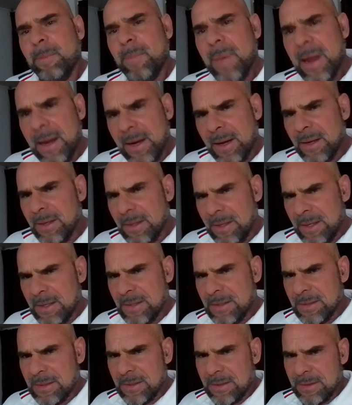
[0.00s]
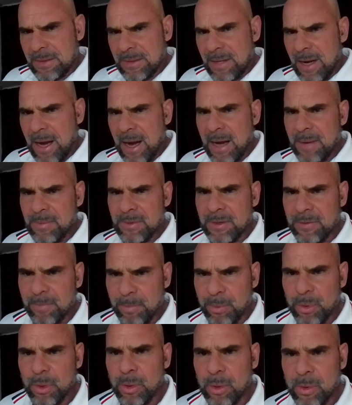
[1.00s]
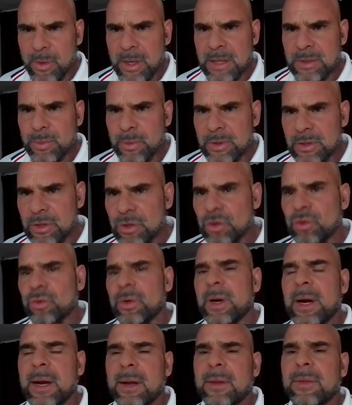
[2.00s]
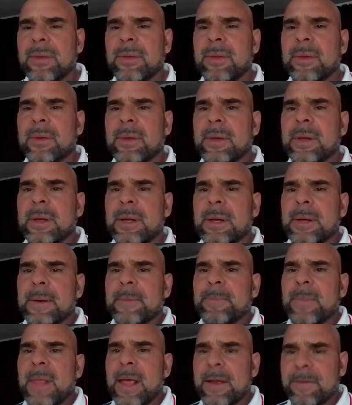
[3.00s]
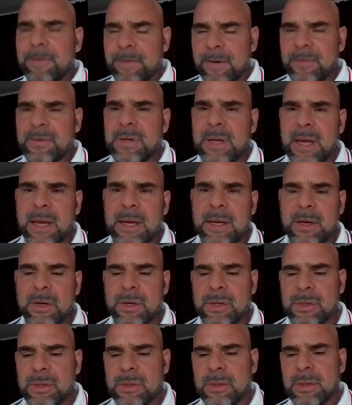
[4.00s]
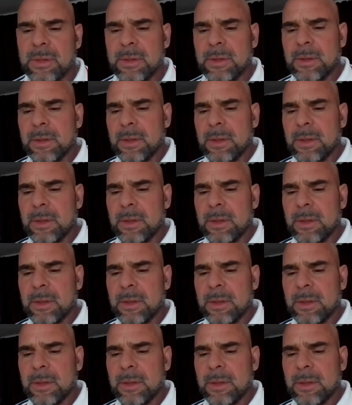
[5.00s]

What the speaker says: making these types of progress with strength at 58 years